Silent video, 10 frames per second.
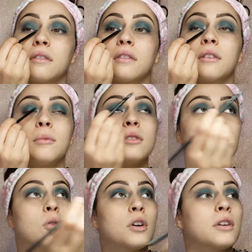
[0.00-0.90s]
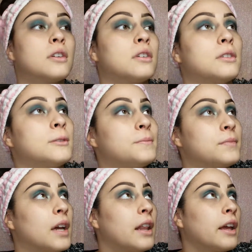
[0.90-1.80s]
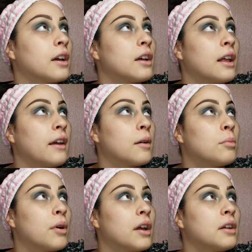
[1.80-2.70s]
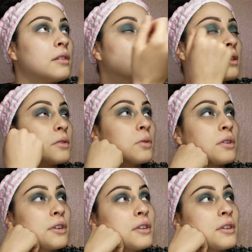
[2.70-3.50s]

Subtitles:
Give me some more. I like a bright inner corner.